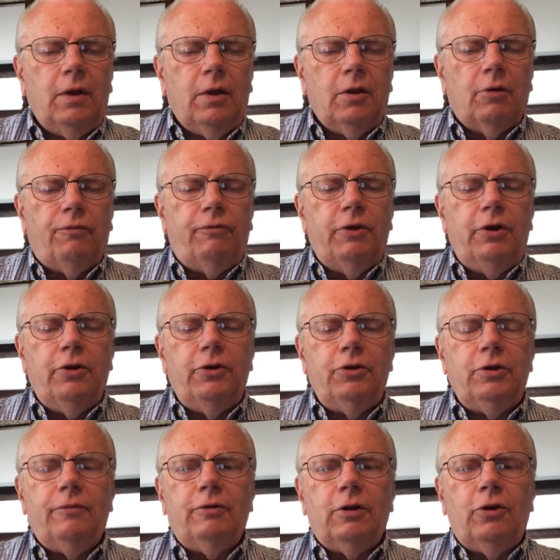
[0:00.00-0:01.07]
The fear
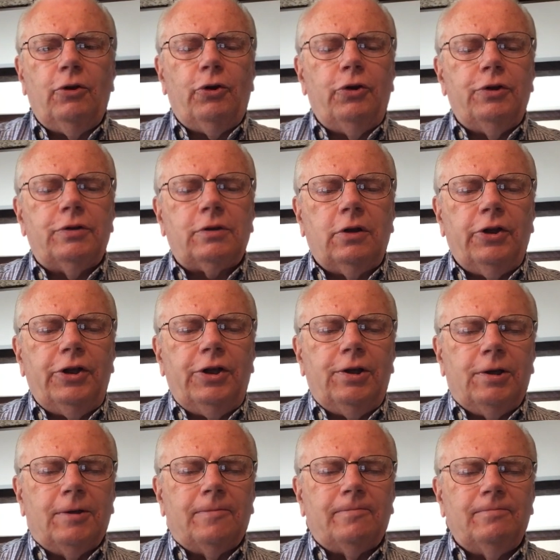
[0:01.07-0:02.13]
of the Lord is
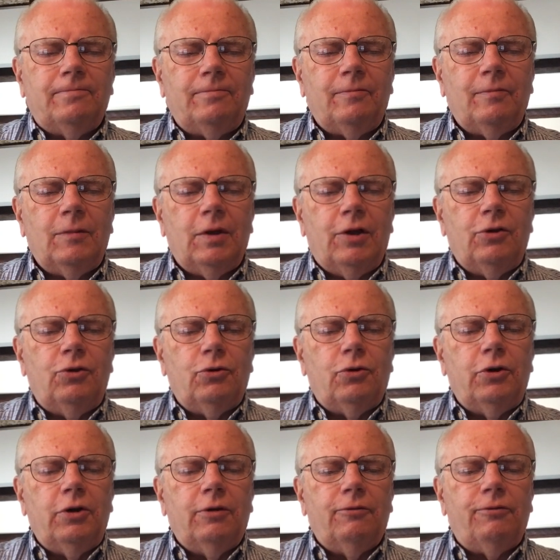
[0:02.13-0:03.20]
clean,
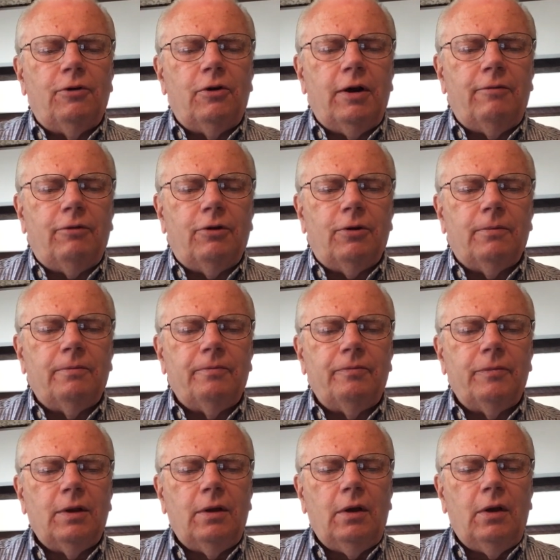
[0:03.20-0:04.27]
enduring forever.
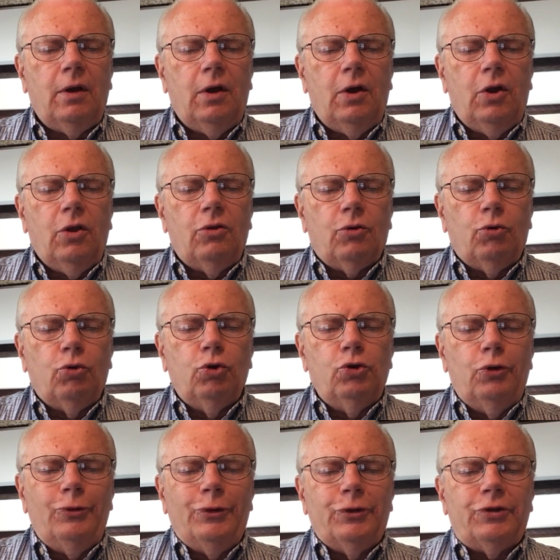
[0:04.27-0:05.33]
The
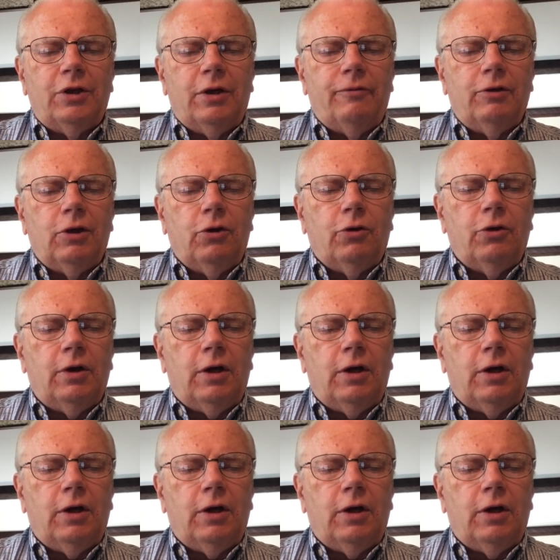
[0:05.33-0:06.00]
rules of the Lord